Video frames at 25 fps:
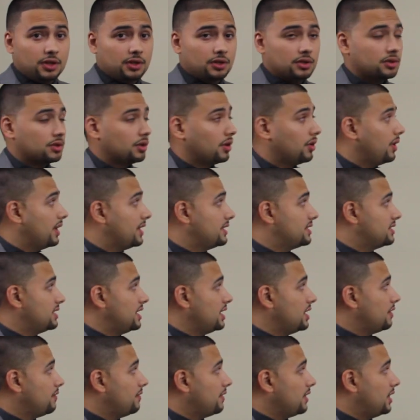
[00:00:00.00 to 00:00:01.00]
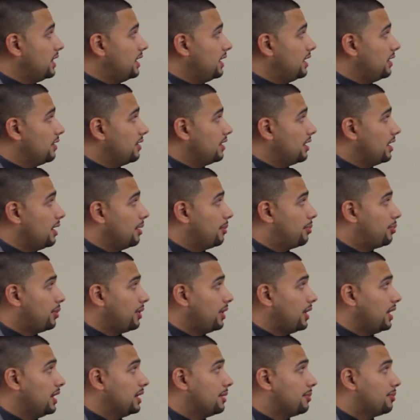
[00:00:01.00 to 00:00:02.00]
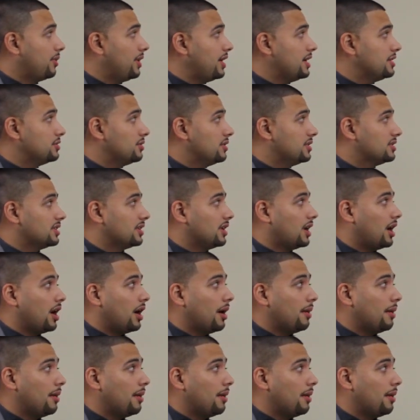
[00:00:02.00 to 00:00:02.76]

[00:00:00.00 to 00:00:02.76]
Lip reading: So, as seen over here, an appraisal is an